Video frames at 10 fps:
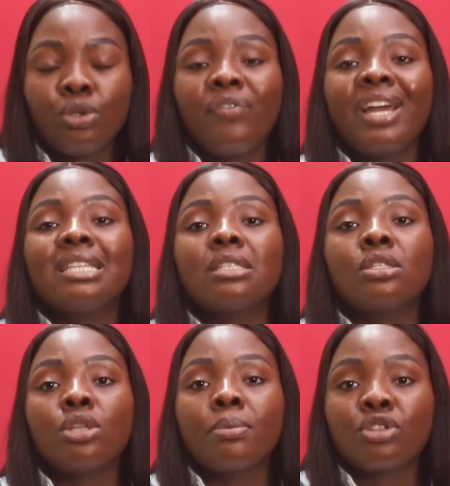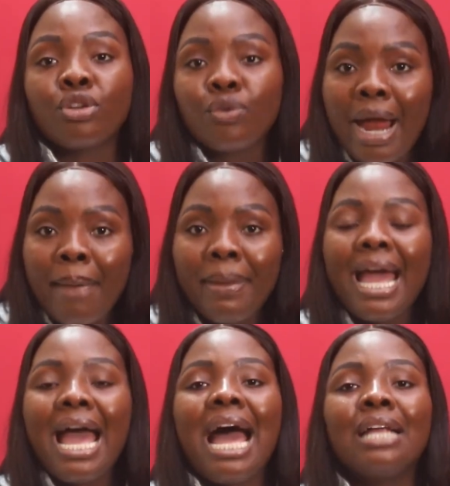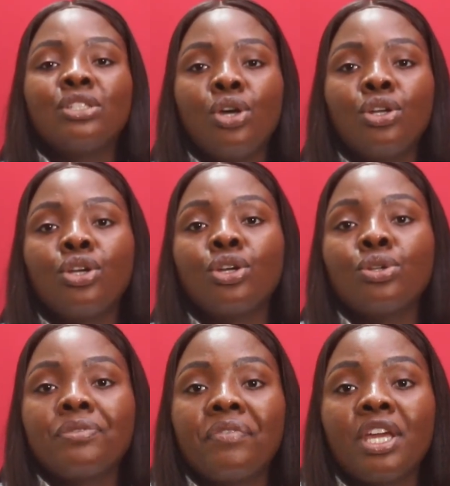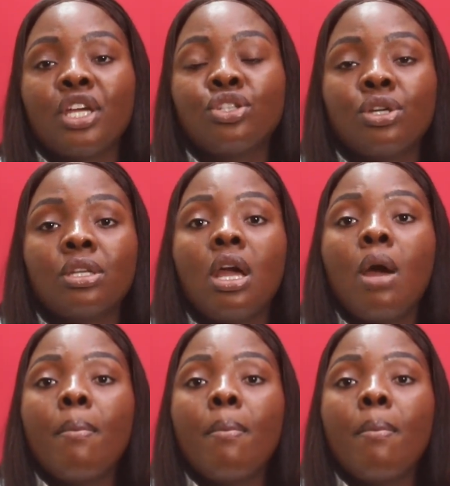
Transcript: Don't forget to subscribe and turn on your notification